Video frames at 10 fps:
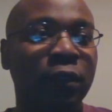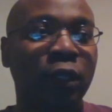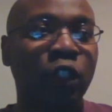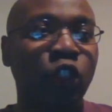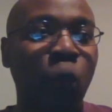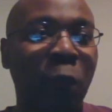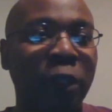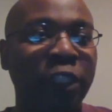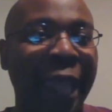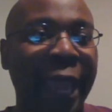So
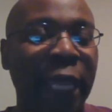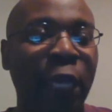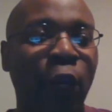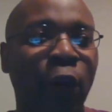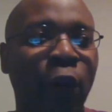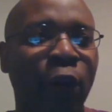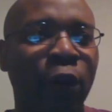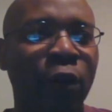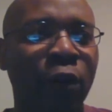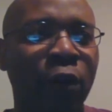much anger
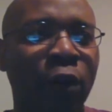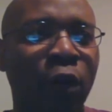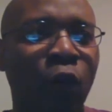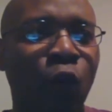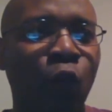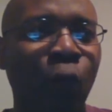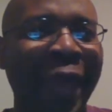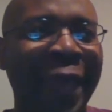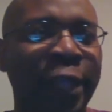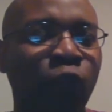
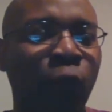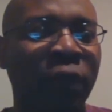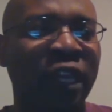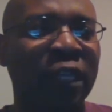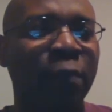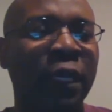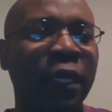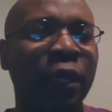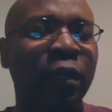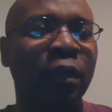raged within
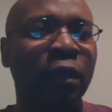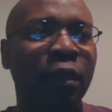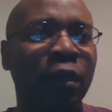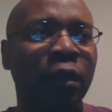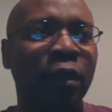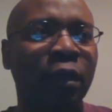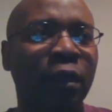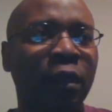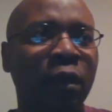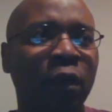me
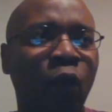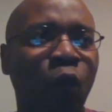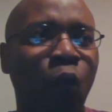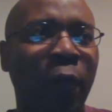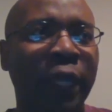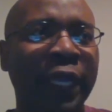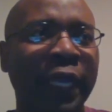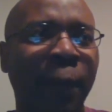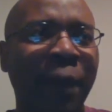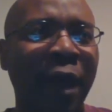when he
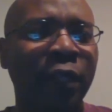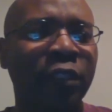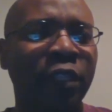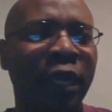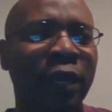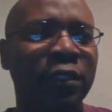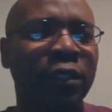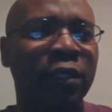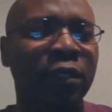apologized.